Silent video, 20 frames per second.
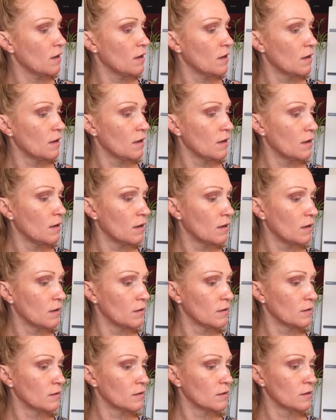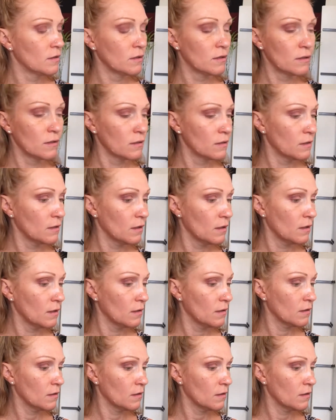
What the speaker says: Nothing is said.